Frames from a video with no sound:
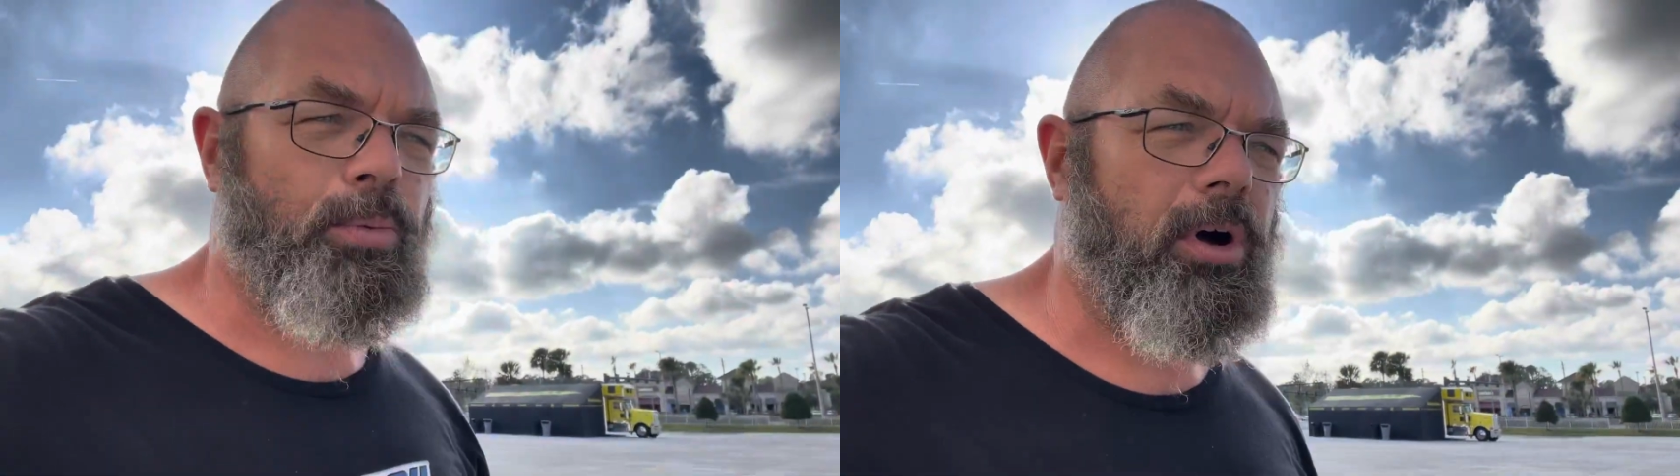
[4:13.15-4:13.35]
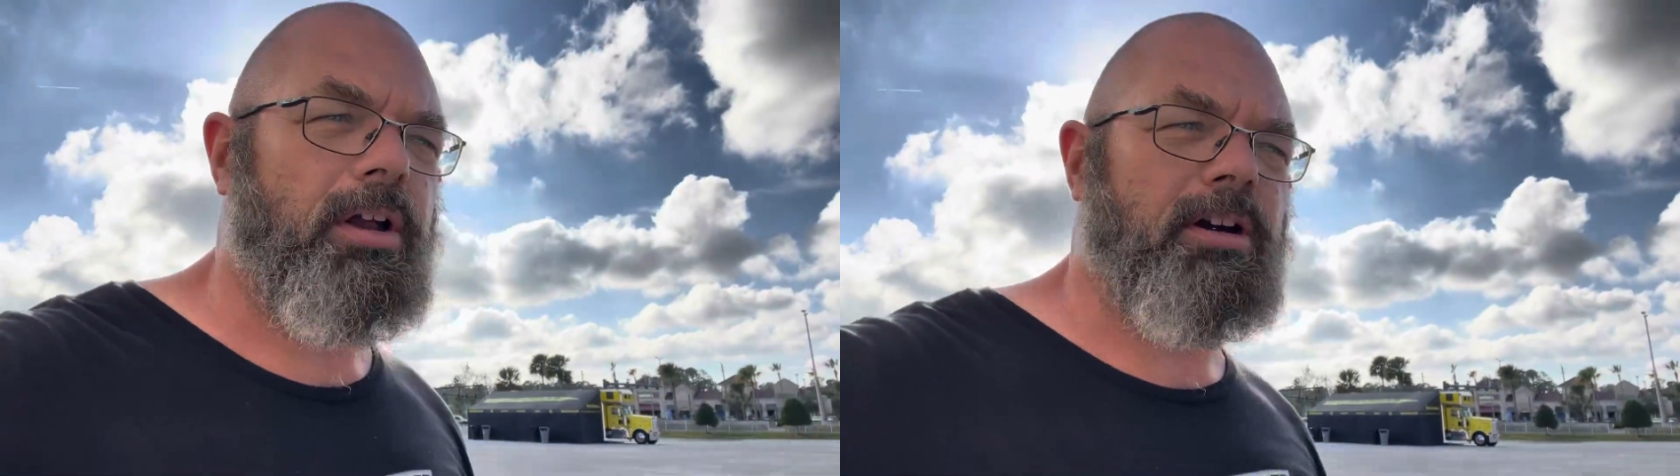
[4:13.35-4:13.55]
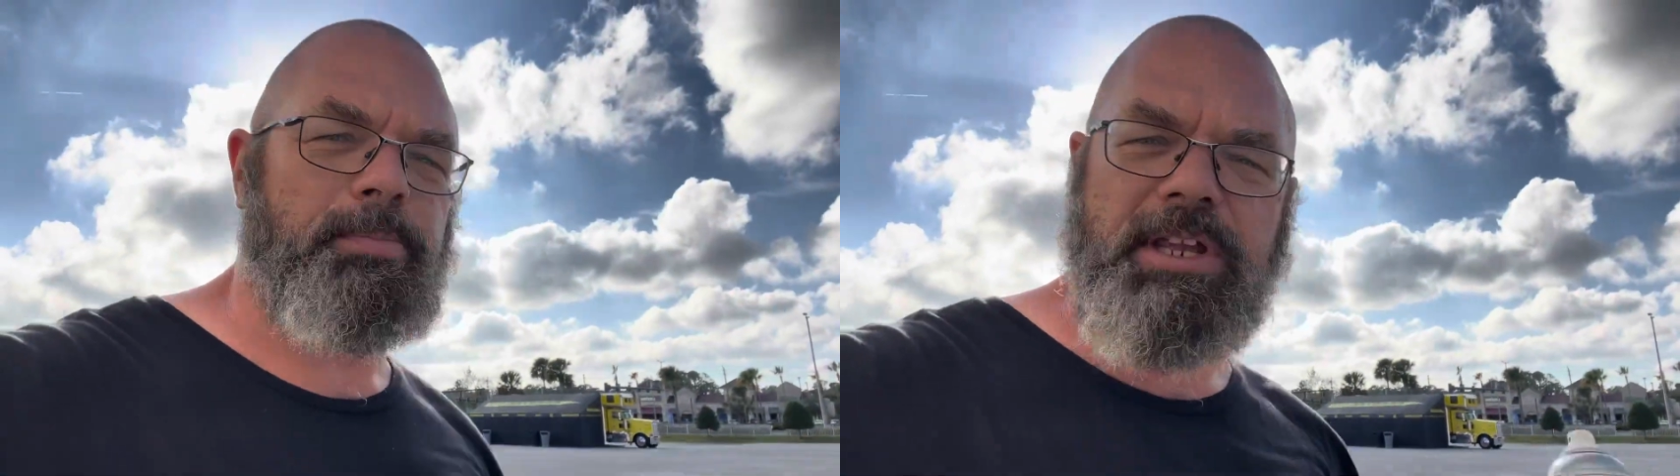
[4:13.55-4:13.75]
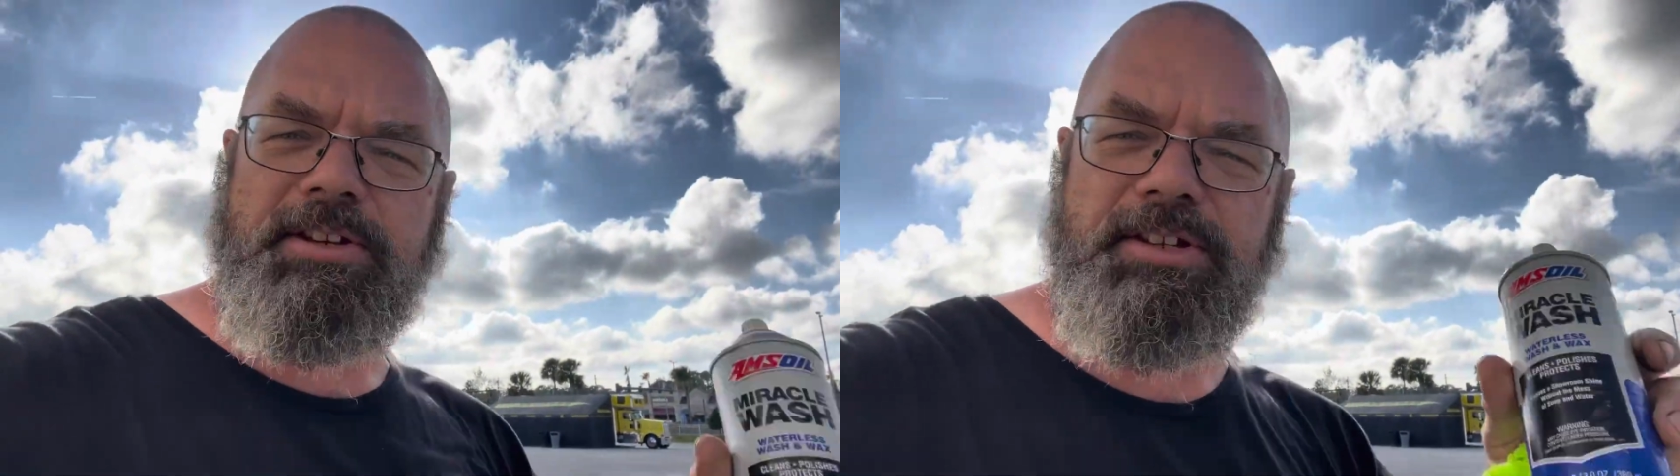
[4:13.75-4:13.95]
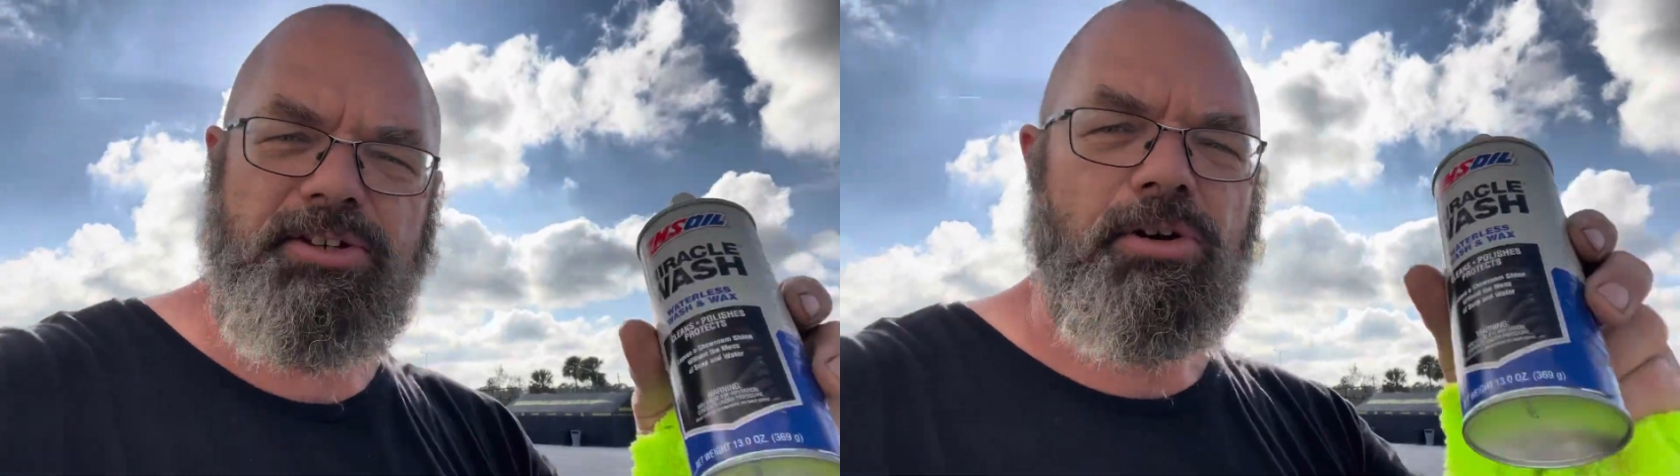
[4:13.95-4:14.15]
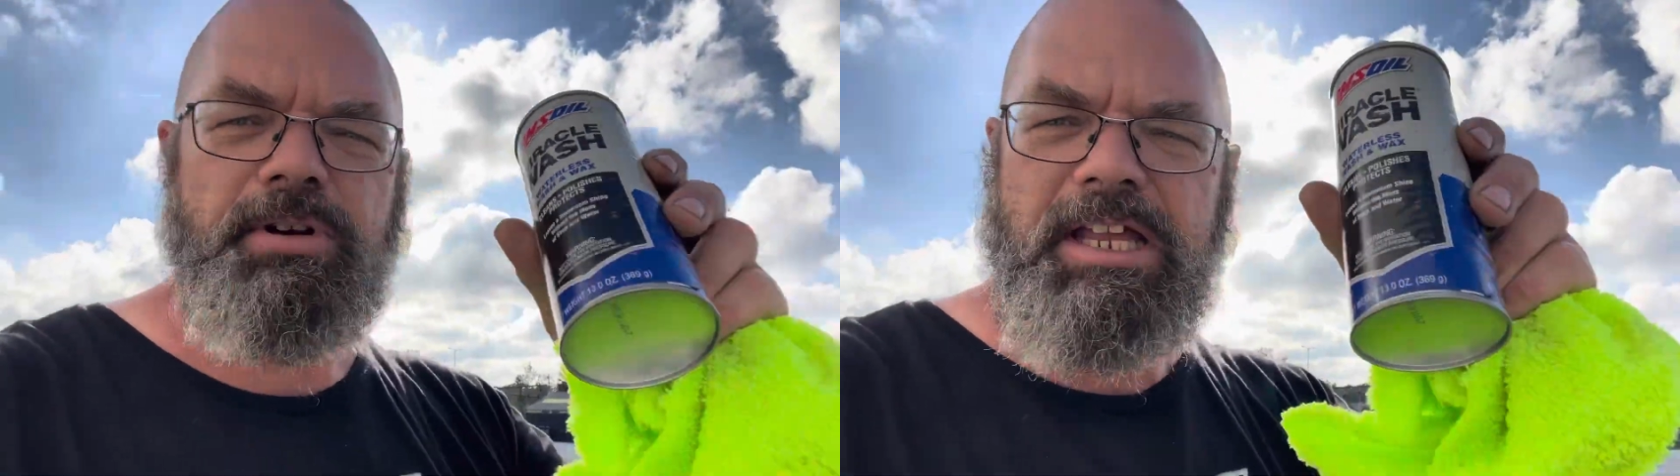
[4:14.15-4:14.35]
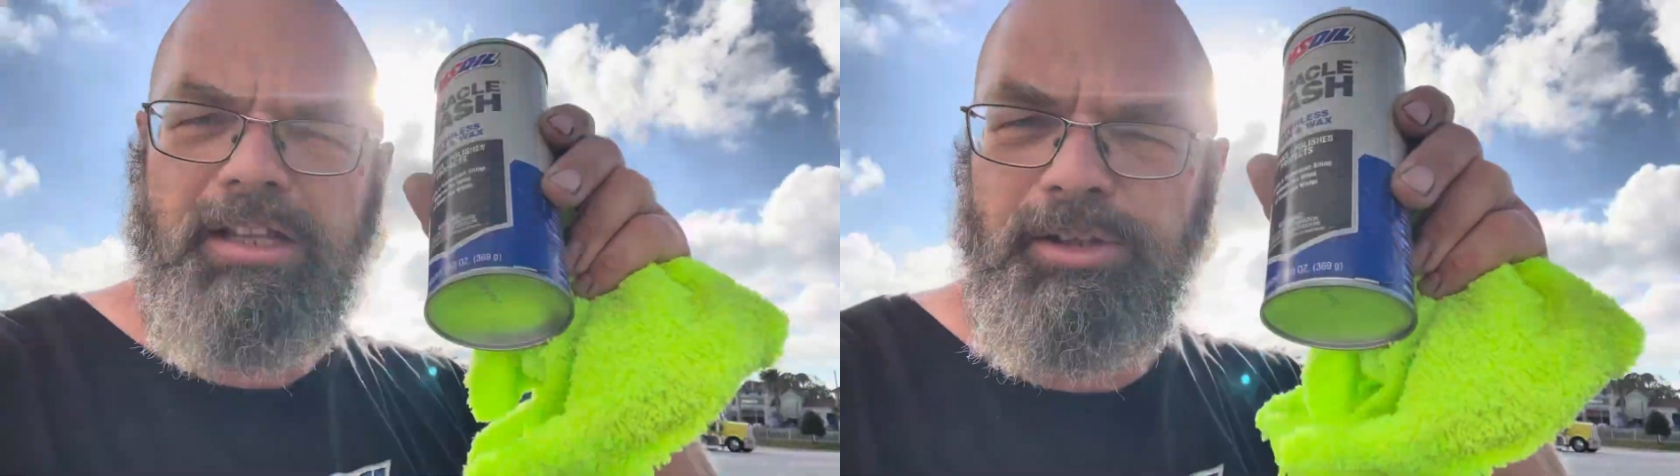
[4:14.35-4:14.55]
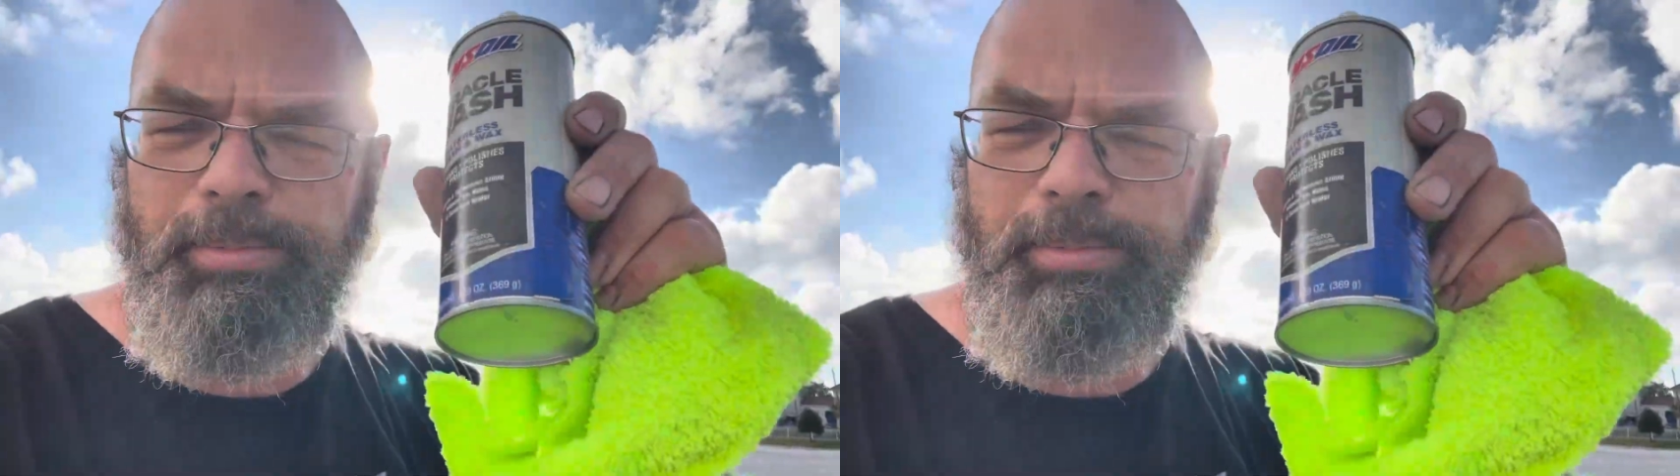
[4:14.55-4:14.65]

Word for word: water because it's already got